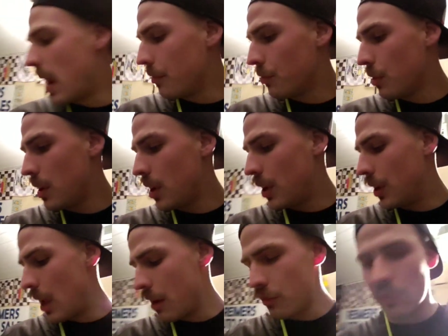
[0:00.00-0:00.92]

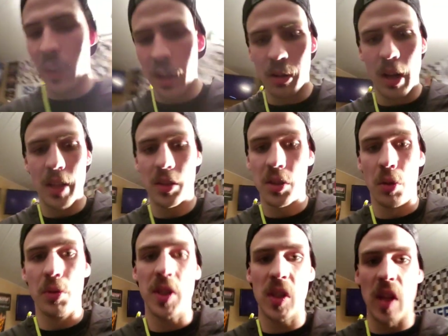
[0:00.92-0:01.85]
every vehicle has its
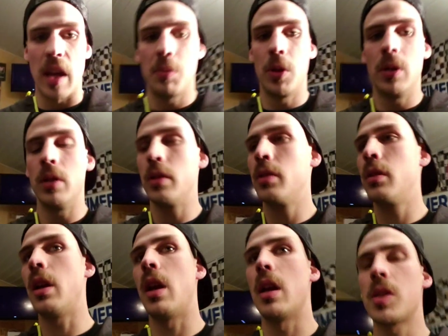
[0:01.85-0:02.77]
own staple
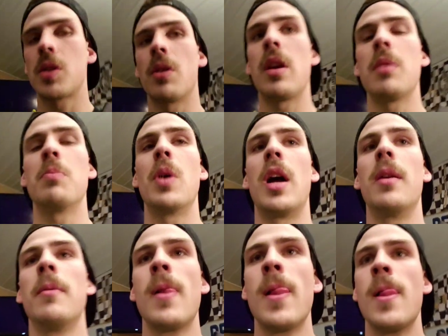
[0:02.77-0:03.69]
in history,
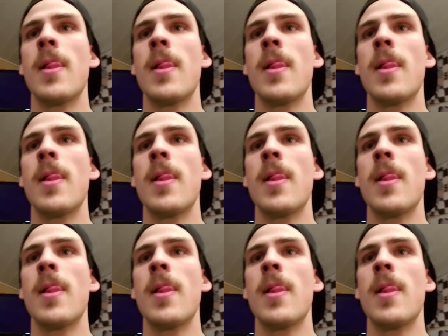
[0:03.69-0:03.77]
but